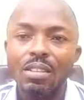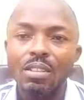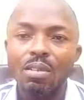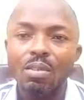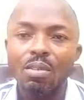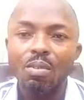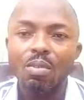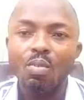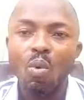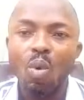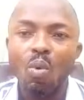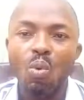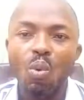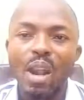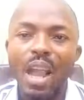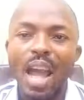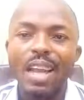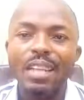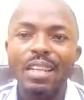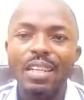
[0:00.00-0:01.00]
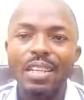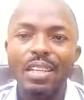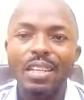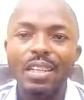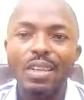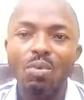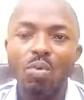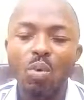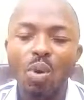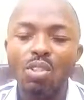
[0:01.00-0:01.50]
What will I
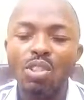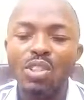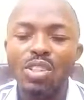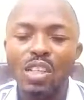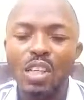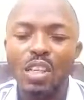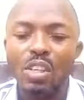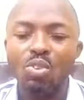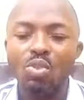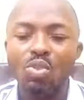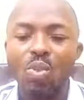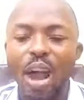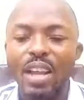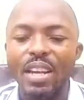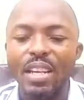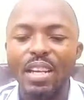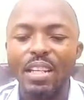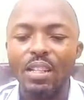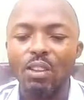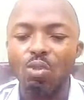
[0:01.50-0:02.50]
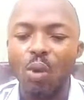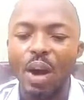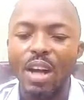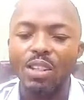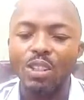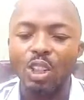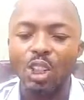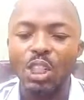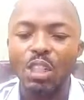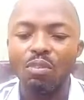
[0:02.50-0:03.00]
need? What skills do I need to
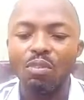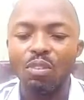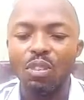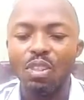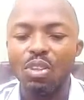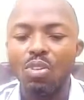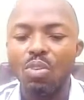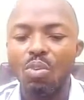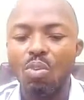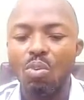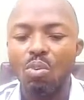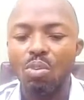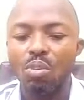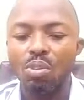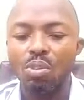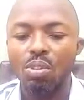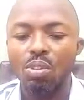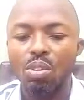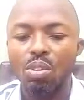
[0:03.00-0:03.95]
achieve these goals?